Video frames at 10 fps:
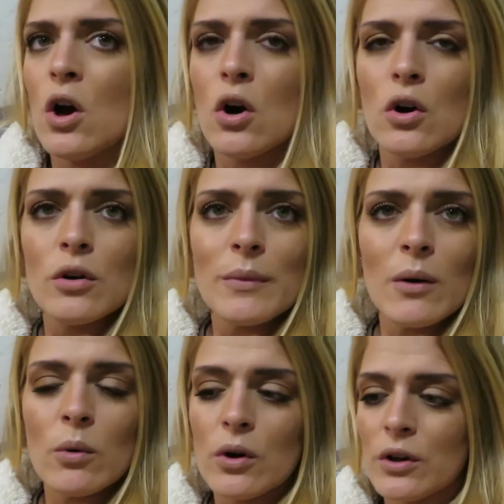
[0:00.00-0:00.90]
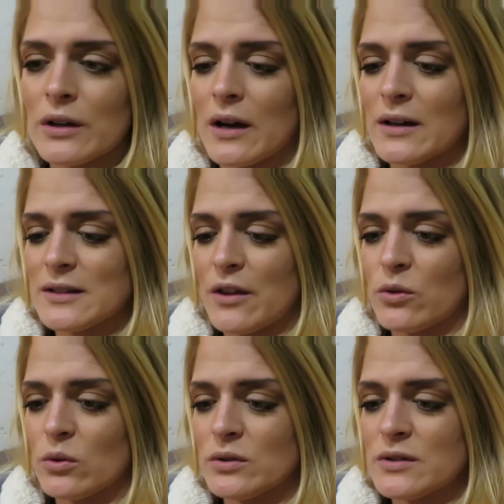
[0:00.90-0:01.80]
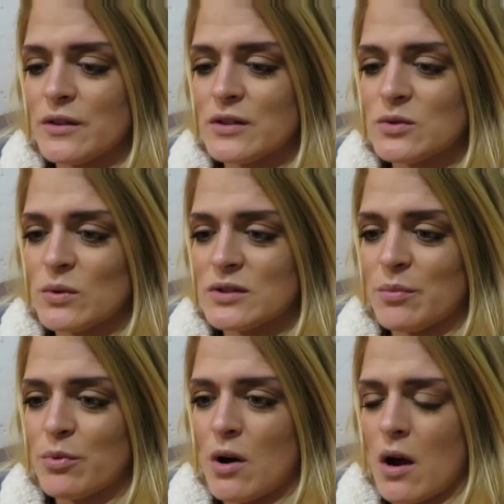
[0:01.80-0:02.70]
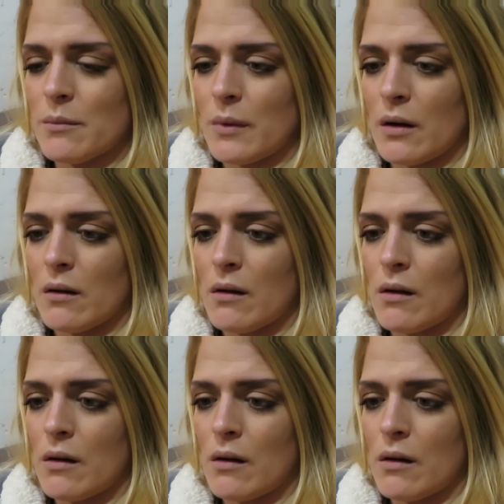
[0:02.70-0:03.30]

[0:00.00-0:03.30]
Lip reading: Oh my word, guys, I thought this was a primer.